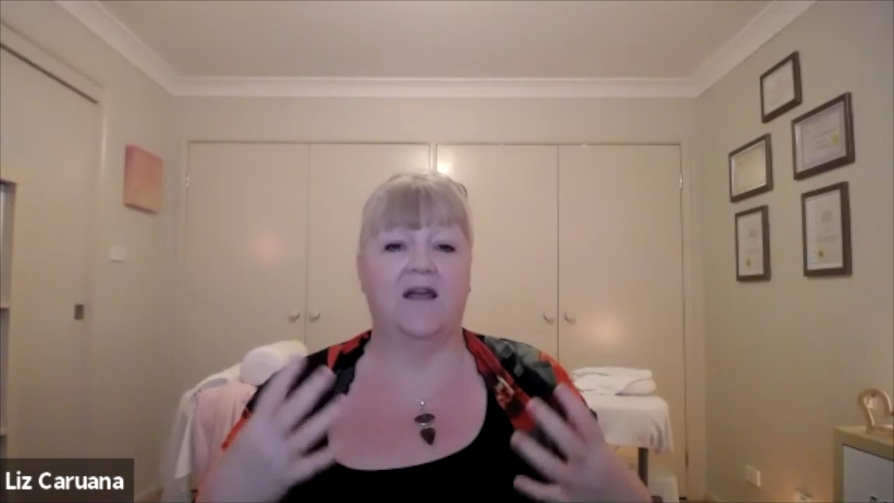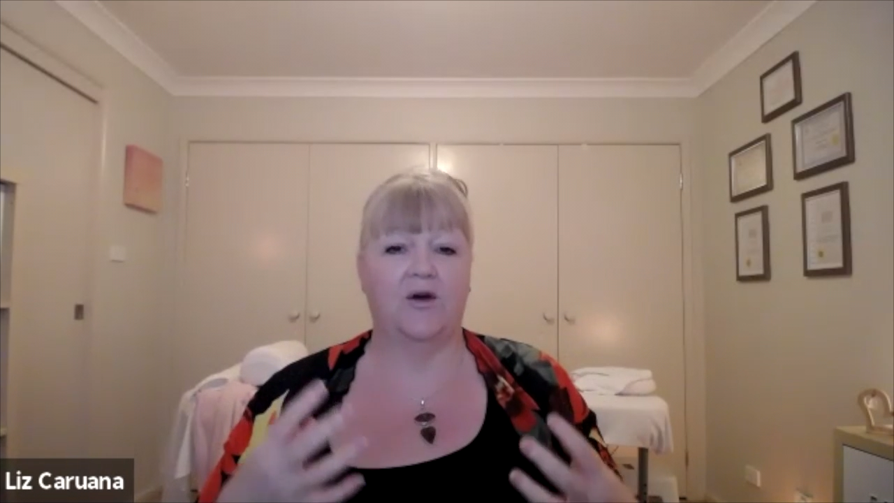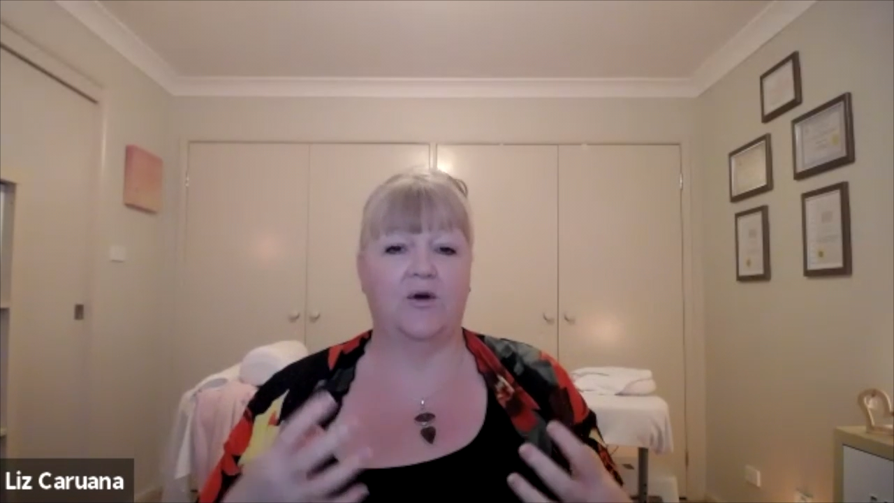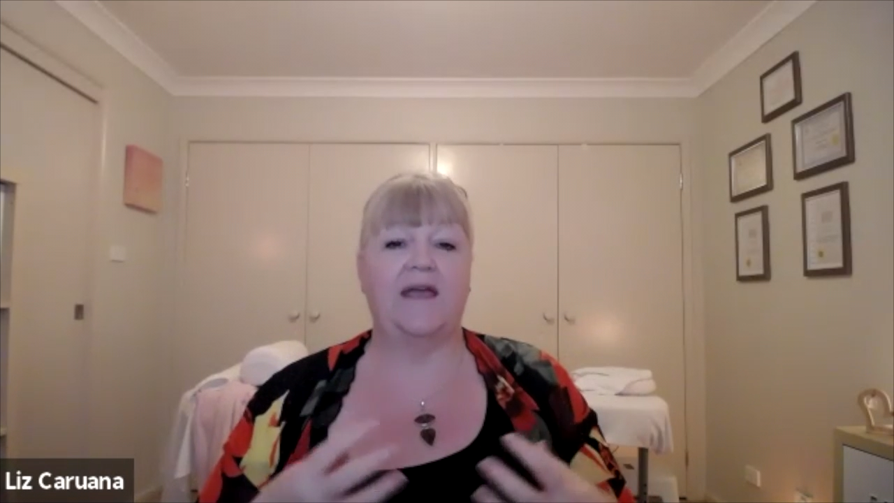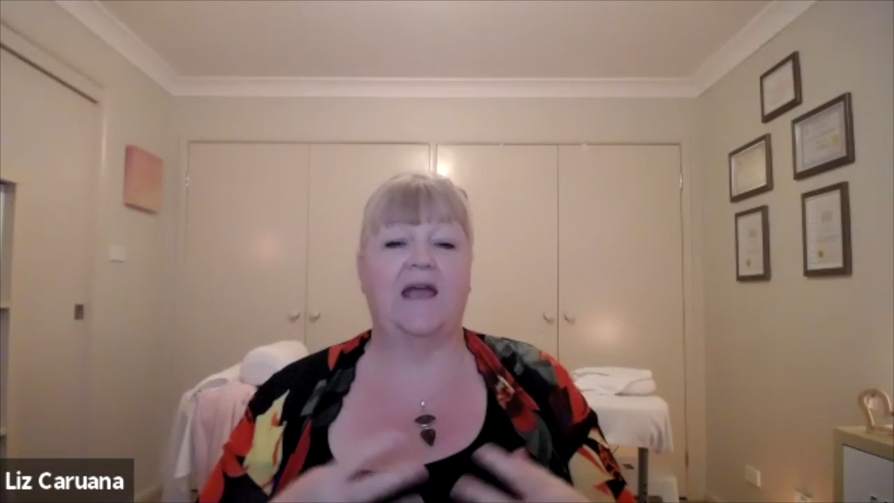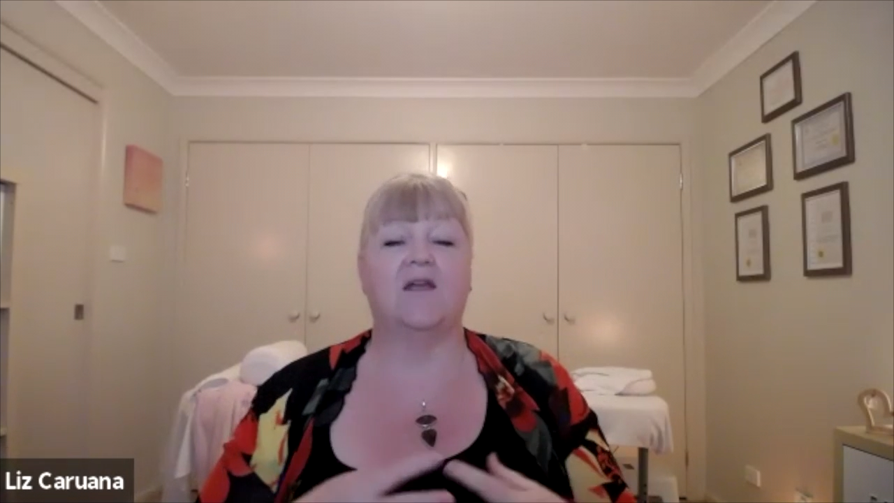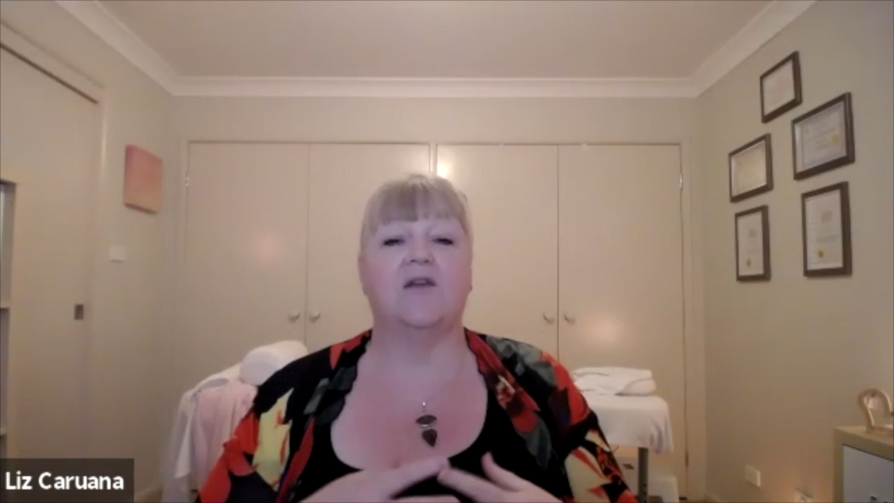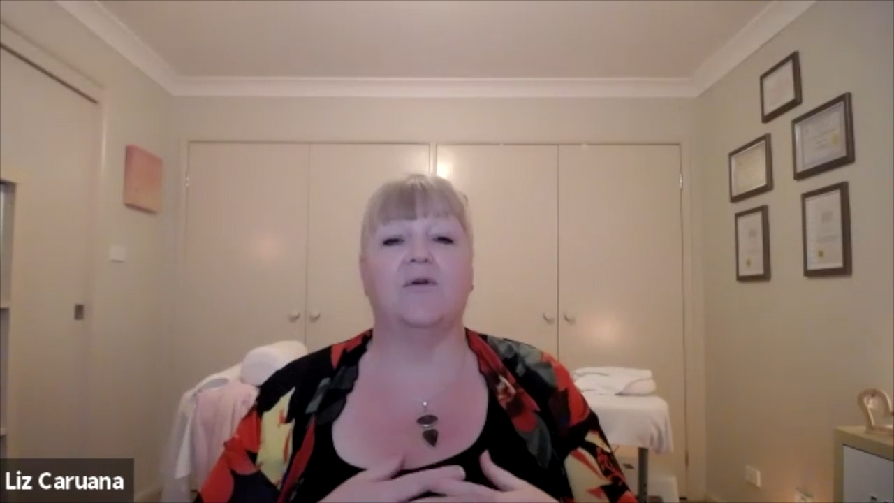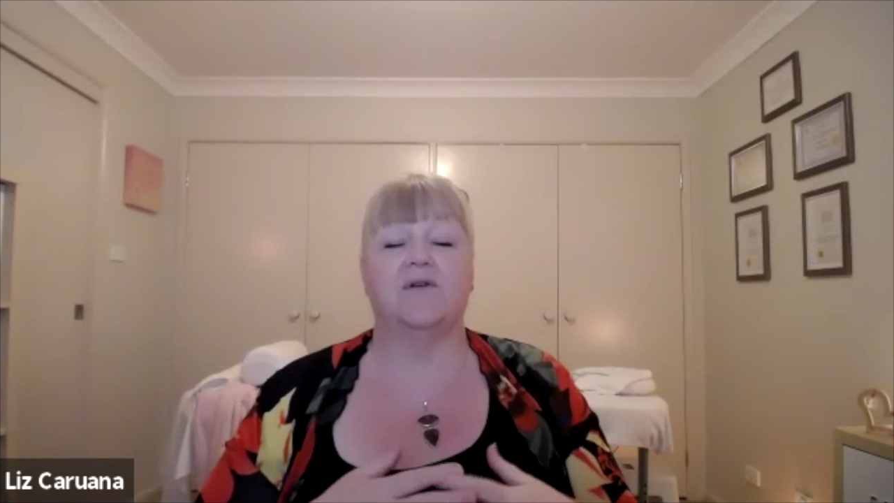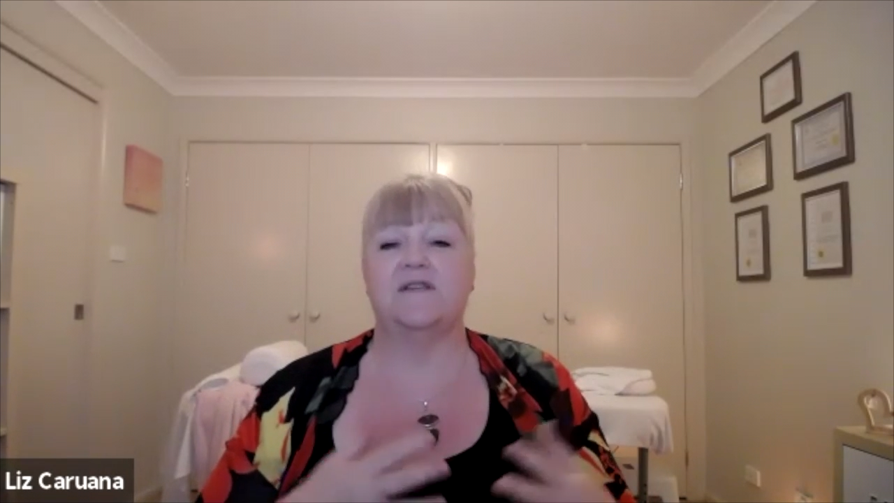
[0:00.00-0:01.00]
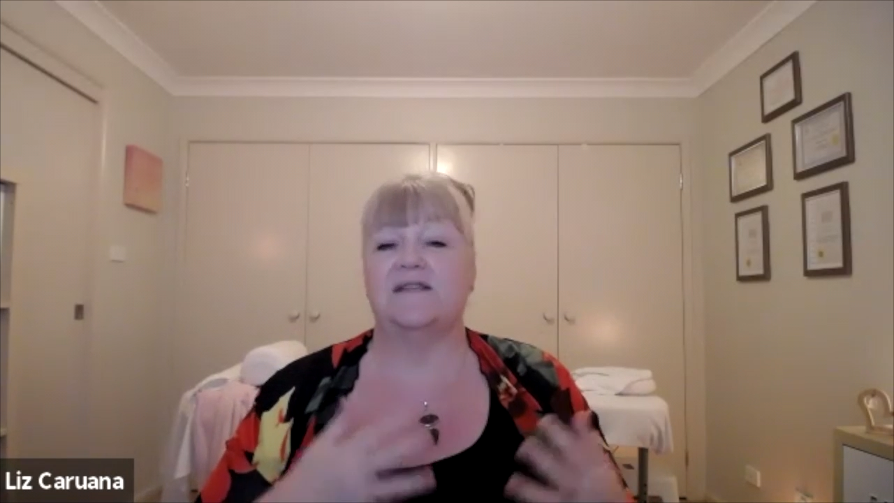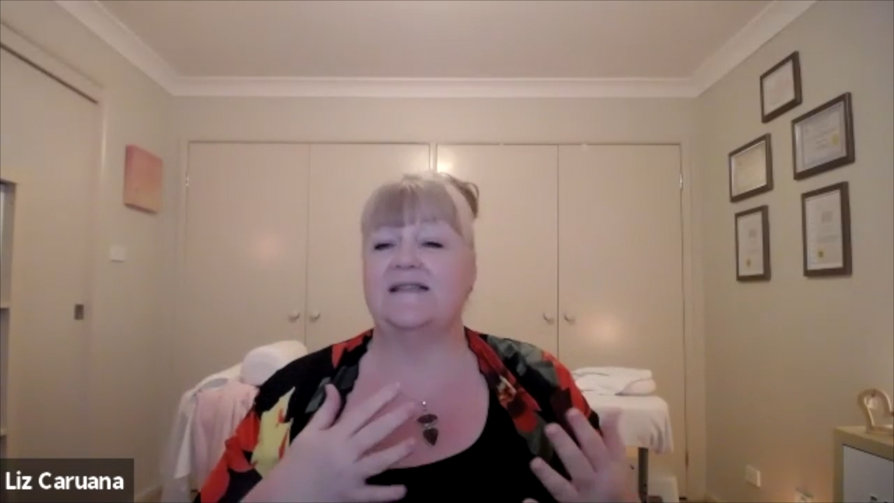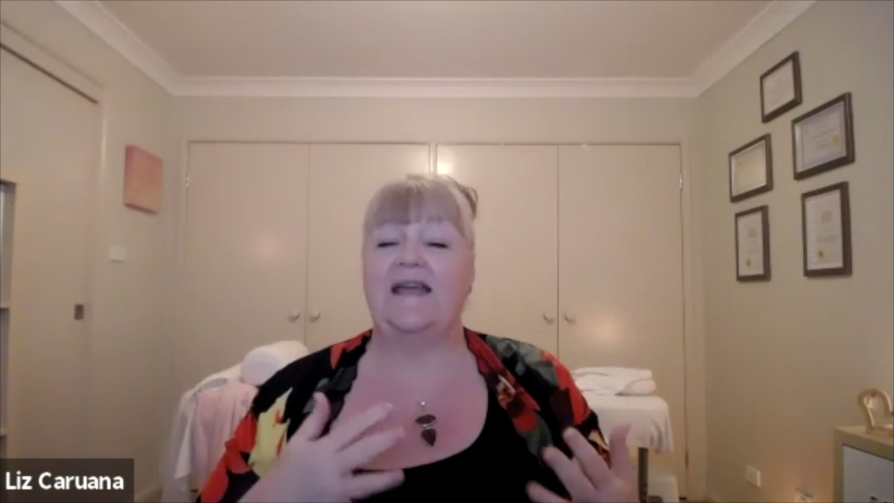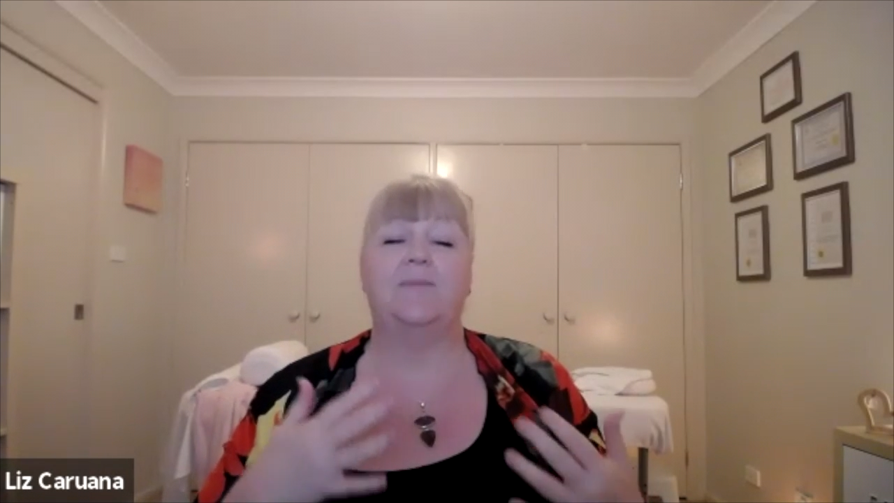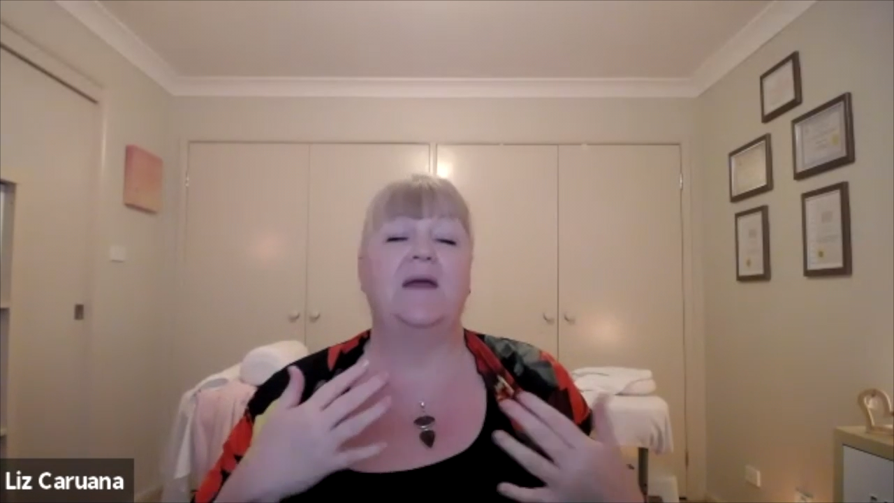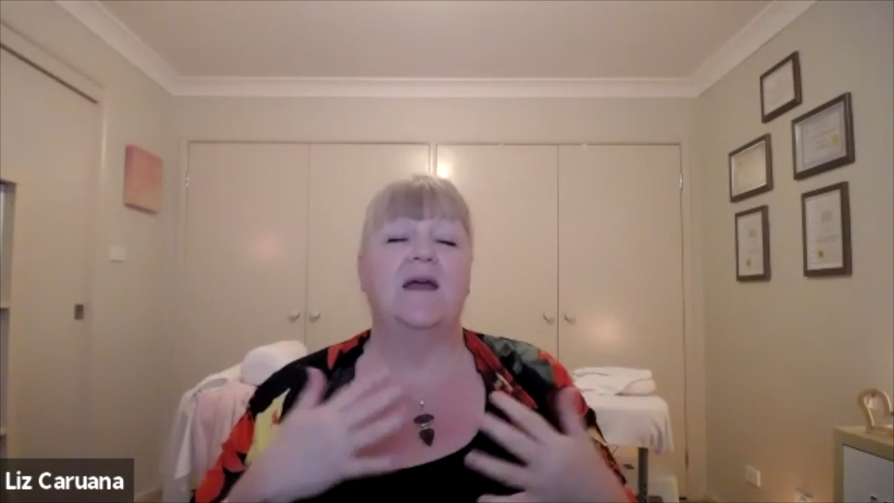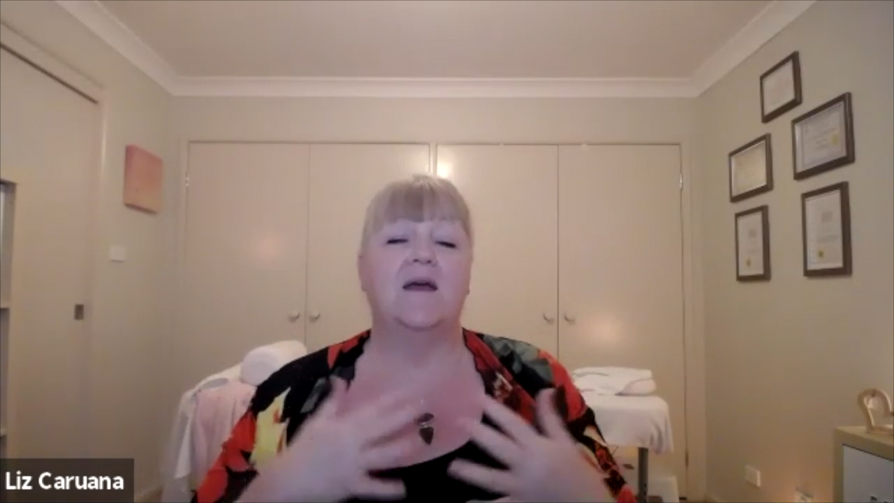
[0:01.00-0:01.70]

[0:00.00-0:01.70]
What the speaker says: help get you off to sleep.